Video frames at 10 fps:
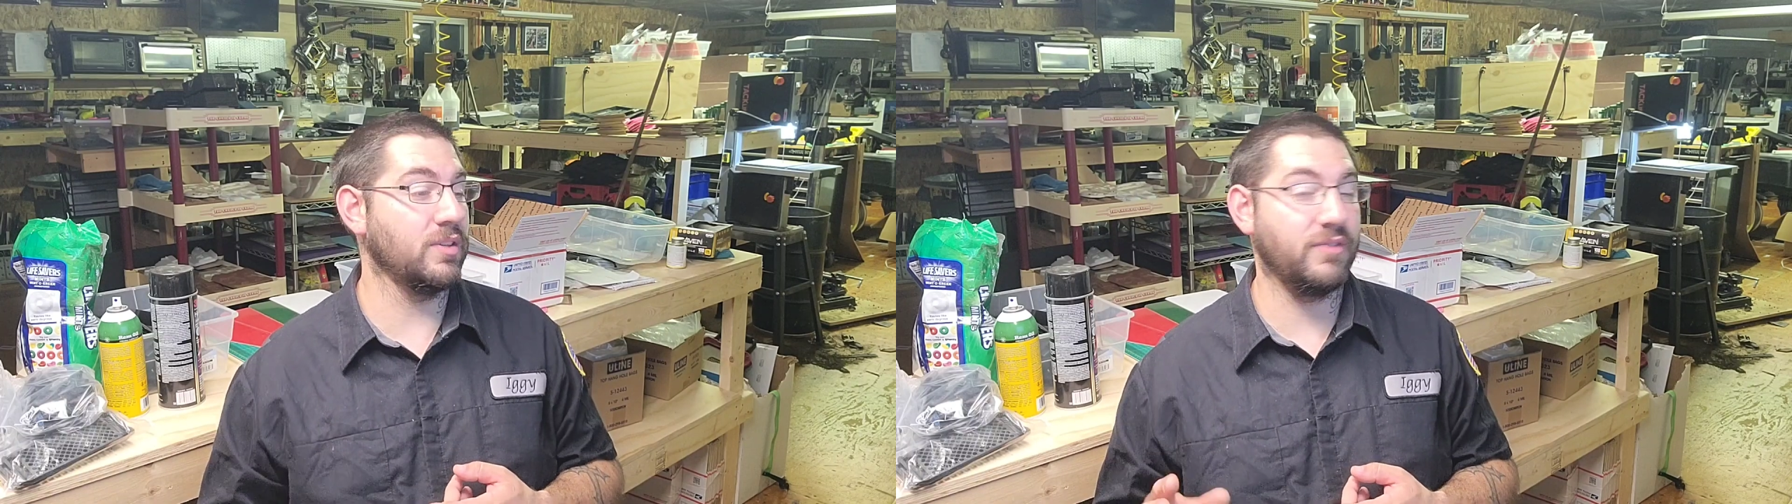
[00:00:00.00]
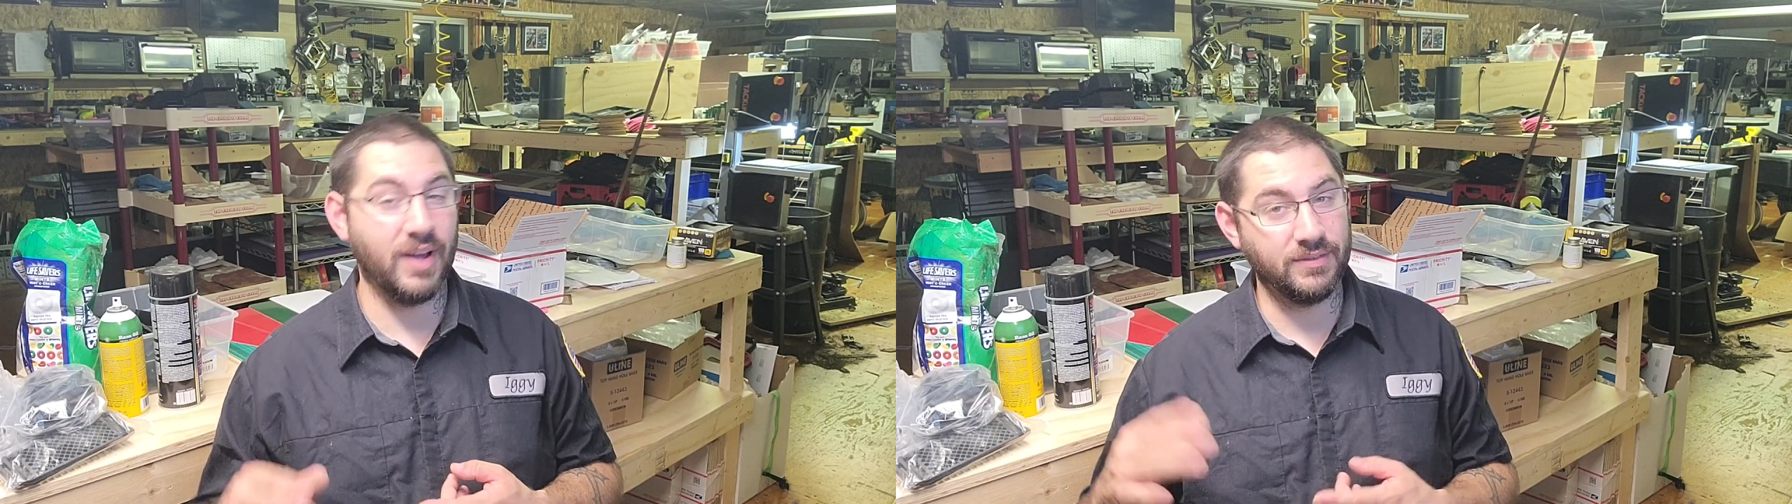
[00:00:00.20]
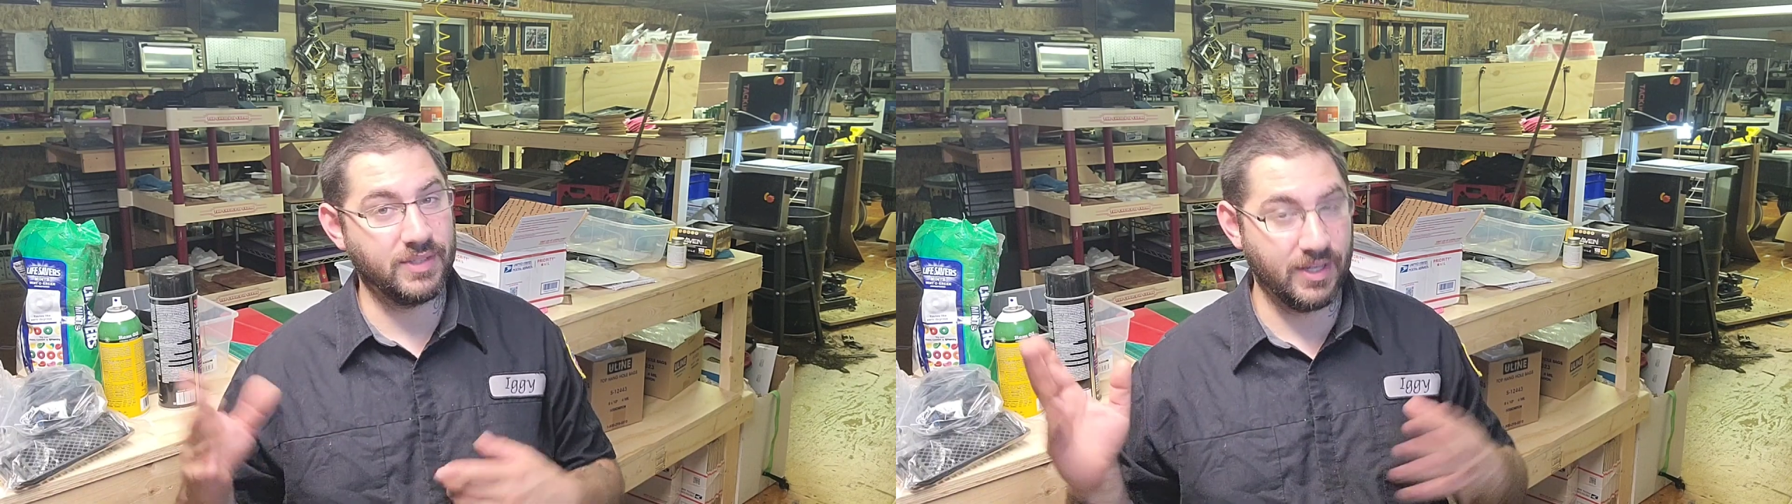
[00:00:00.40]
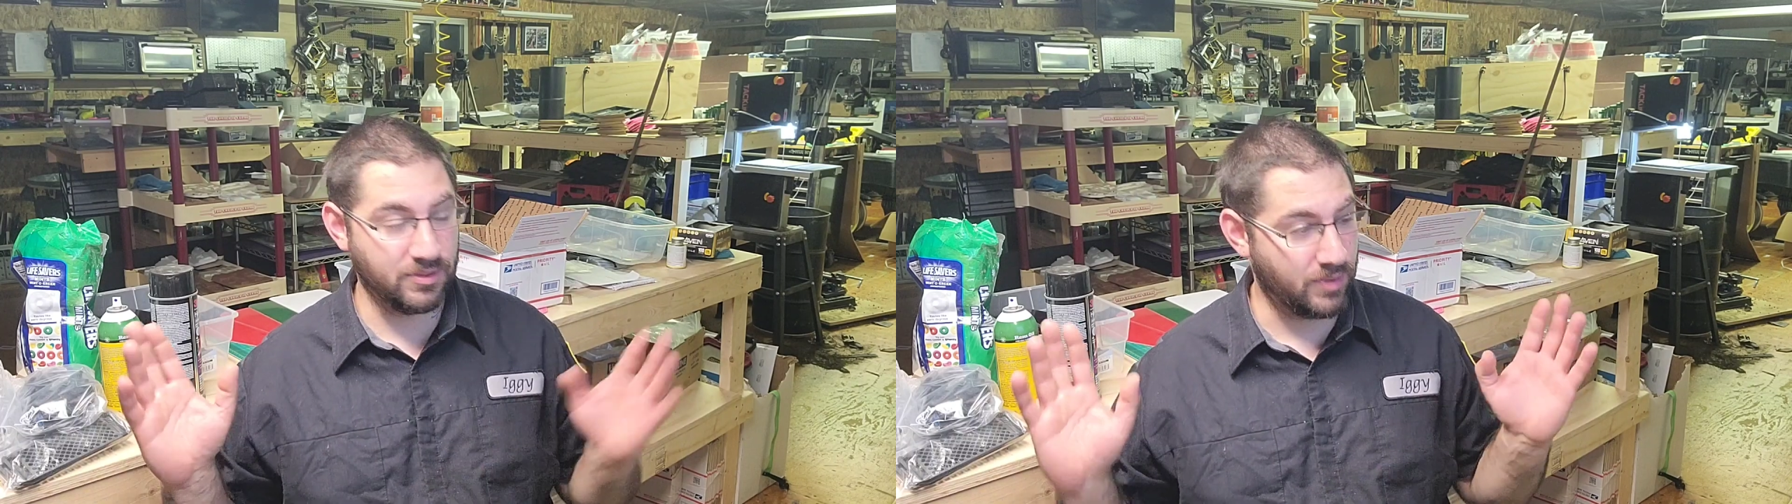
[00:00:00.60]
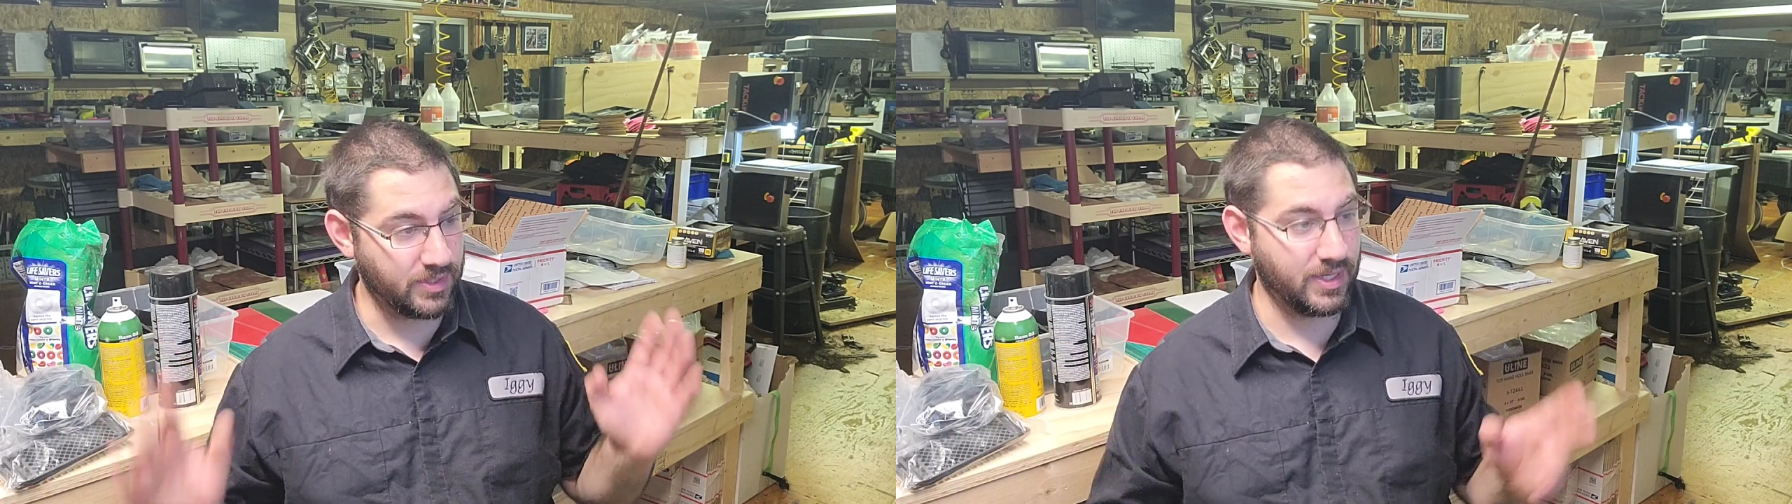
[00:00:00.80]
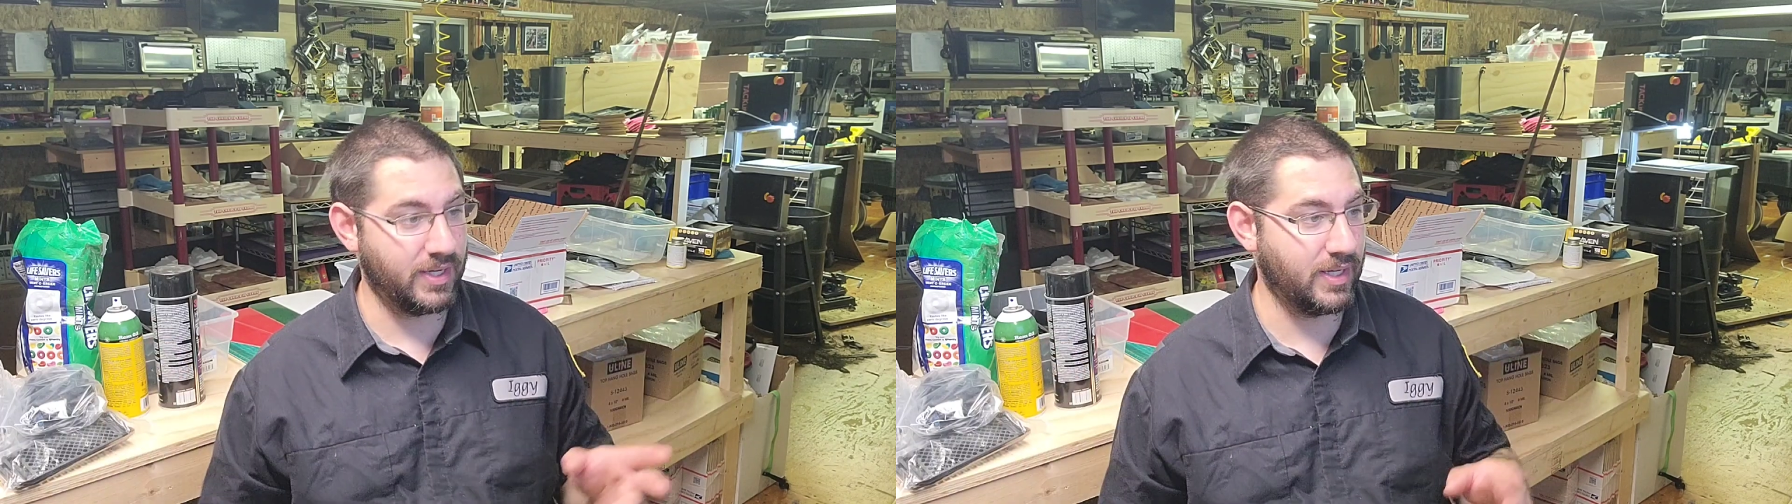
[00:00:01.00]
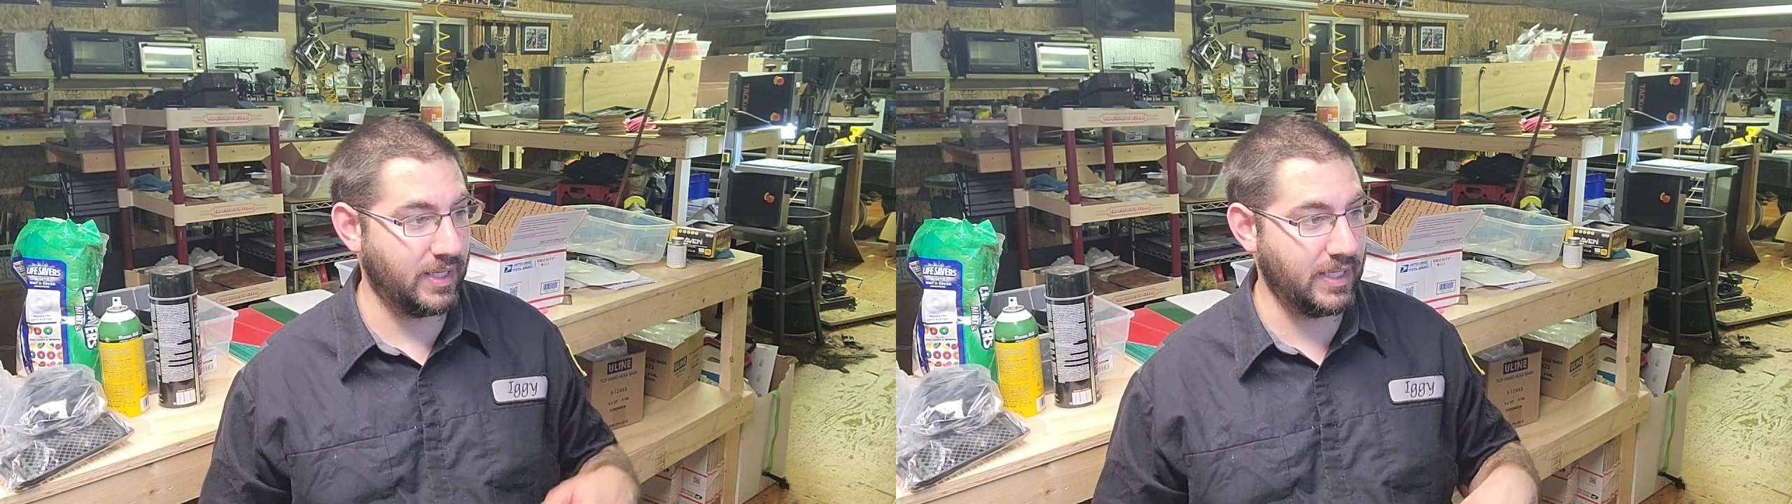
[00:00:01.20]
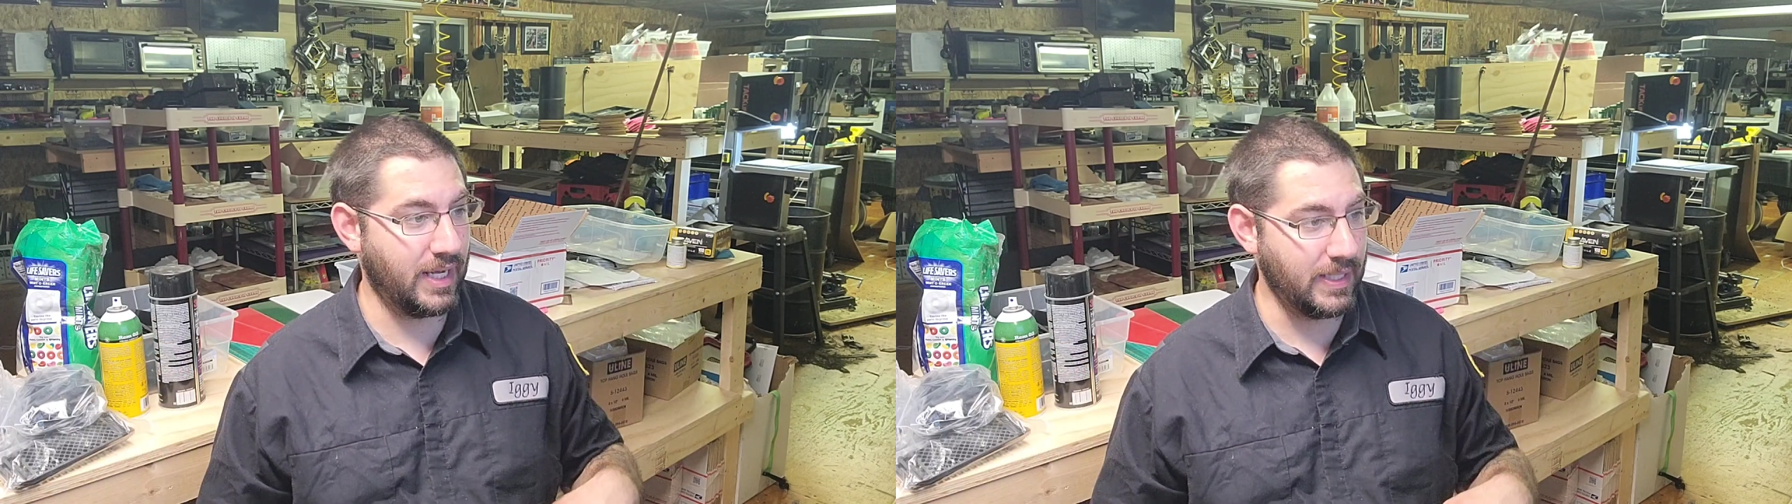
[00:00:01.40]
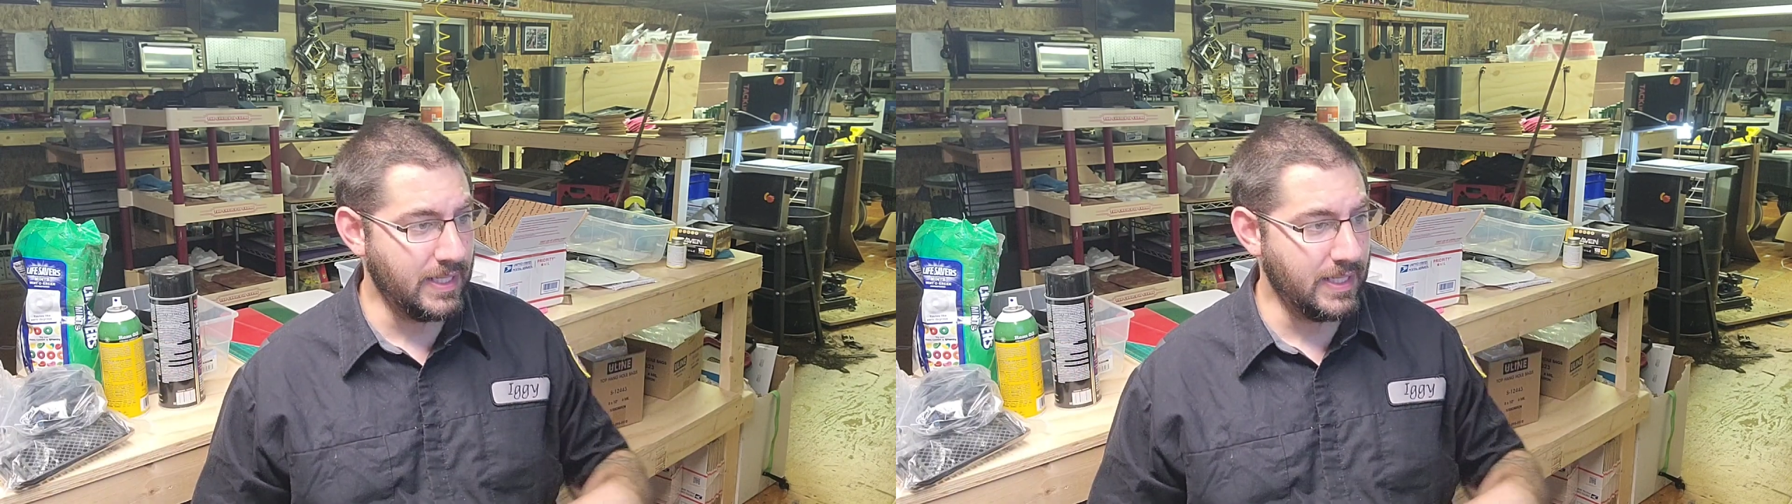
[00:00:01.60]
5s, 10s, 20s, yada yada yada.